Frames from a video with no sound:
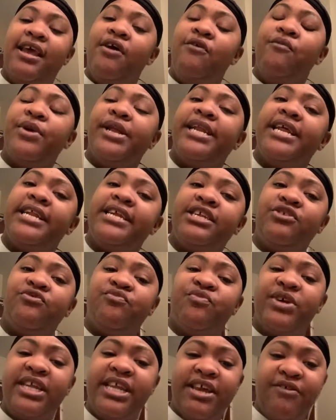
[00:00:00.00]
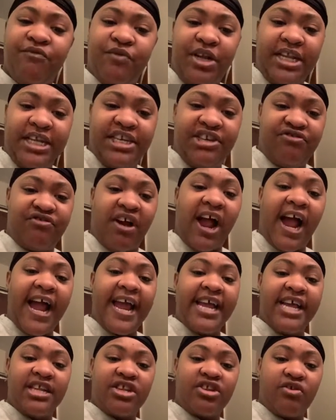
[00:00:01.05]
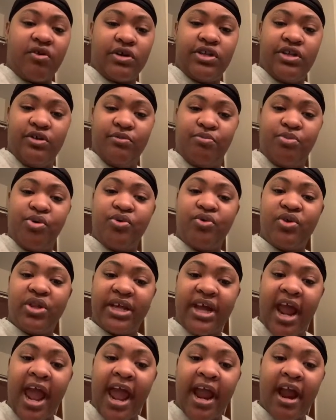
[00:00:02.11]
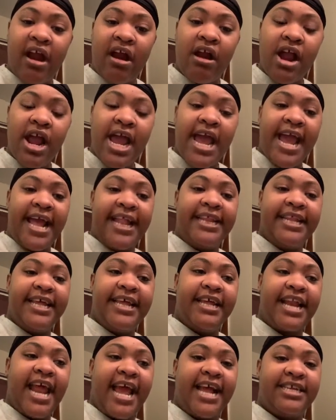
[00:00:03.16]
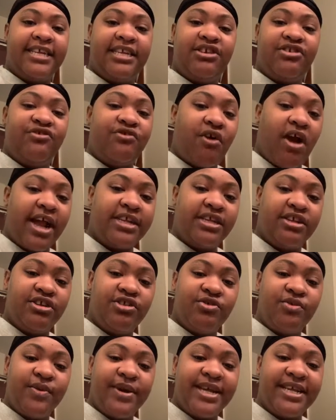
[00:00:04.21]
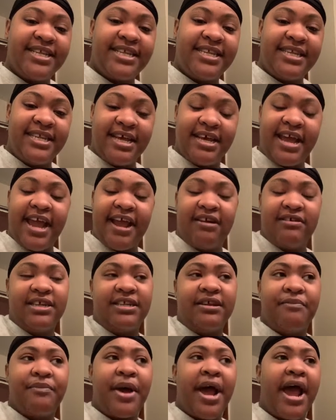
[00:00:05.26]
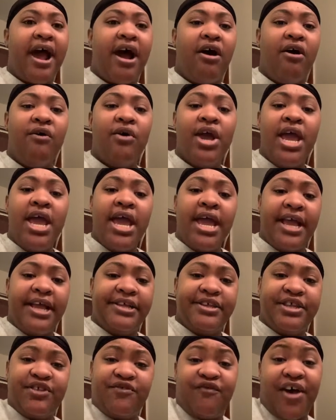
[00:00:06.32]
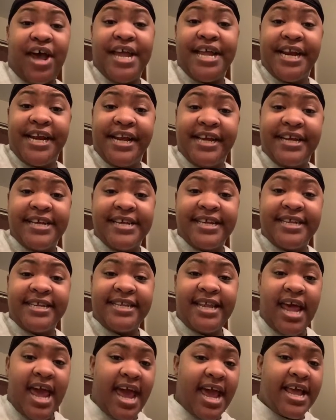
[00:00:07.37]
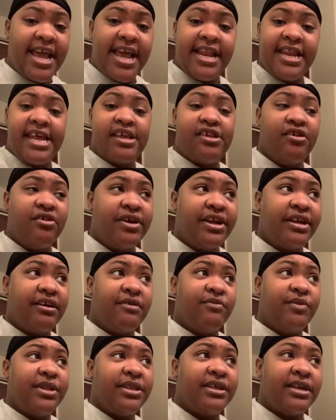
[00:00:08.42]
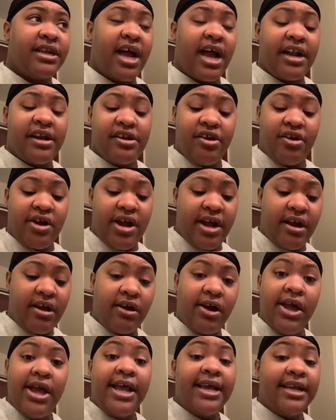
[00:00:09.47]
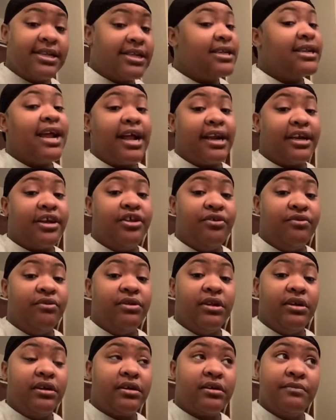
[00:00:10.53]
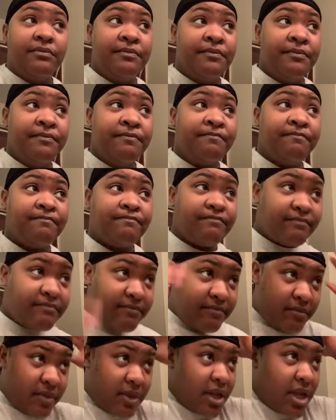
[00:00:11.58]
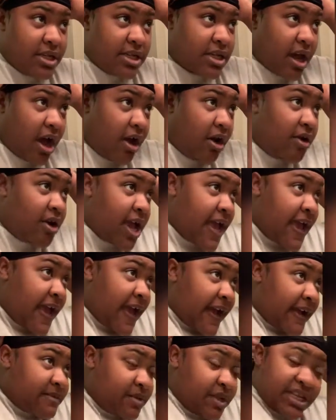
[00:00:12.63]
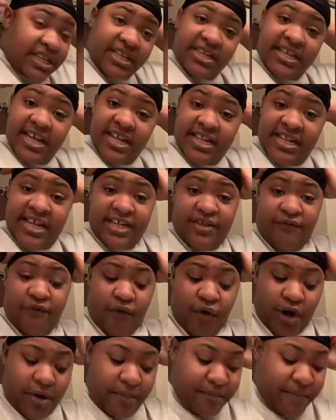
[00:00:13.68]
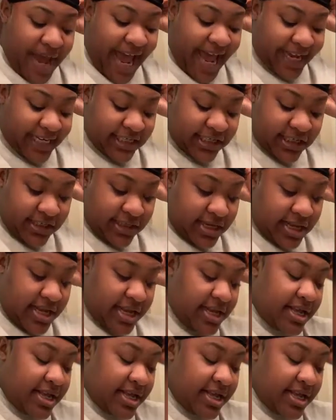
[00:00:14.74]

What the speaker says: When it is really, really dry, it starts to pull the hair. And then as it tries to twist, the hair somehow is fighting against that. And then you end up with a knot in your hair. It's not a cute look. So just did this for compaction.